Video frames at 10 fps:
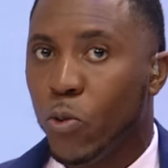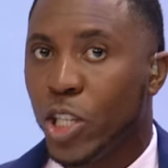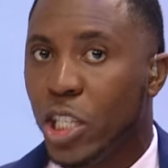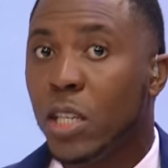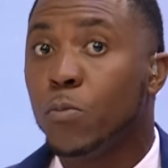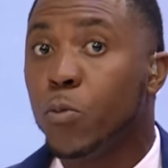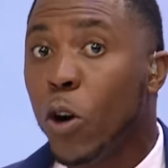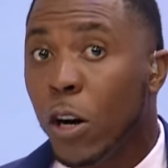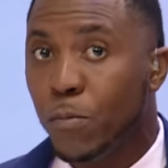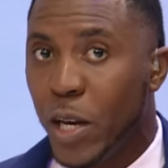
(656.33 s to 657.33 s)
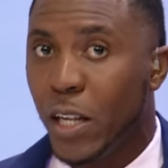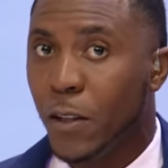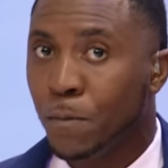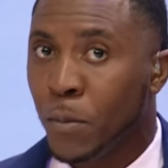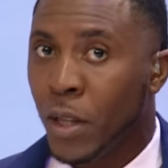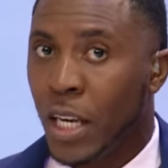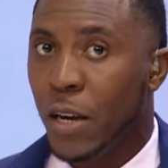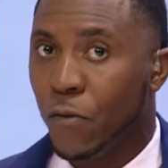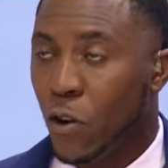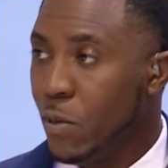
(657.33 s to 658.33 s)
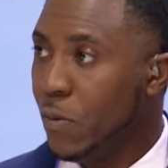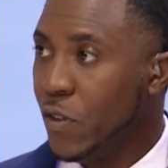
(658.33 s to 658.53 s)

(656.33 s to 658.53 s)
Rasheed Broadbell came from